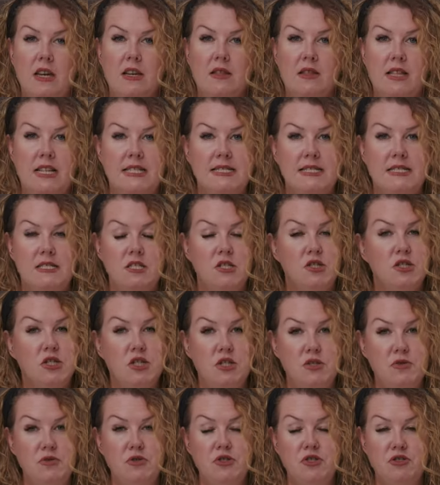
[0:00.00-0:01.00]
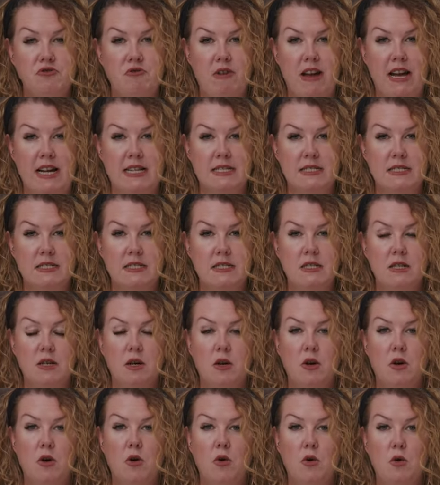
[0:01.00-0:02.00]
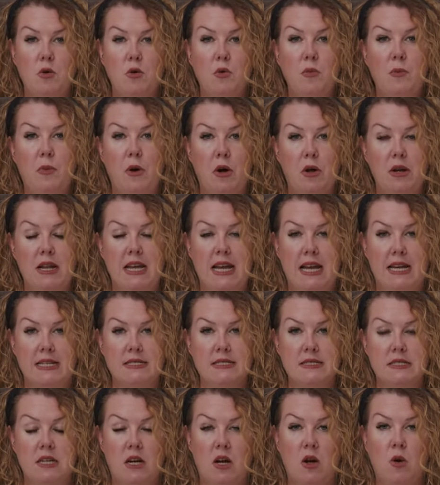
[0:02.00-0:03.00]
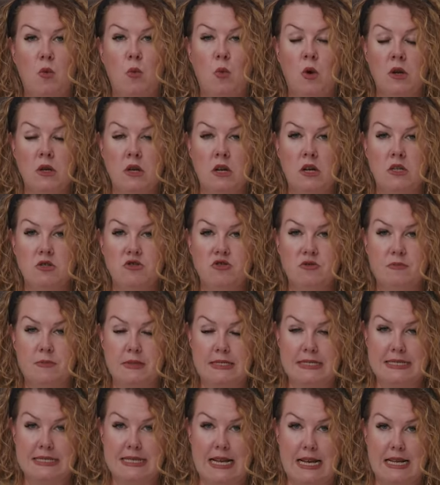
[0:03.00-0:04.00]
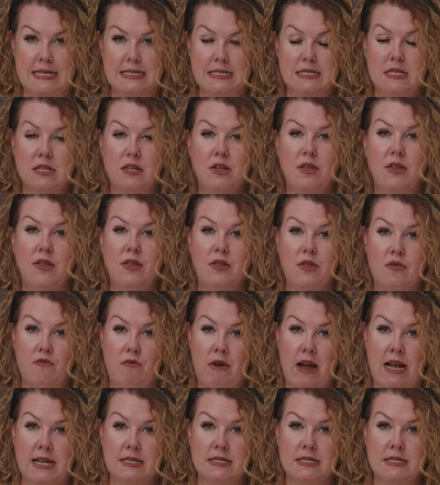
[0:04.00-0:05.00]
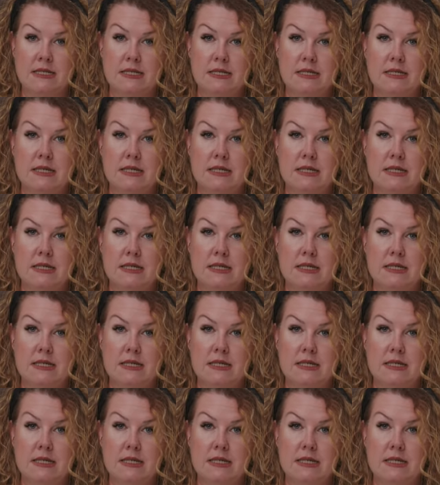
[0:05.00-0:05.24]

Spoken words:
This is a 2-strand, all polyester, 100% thread.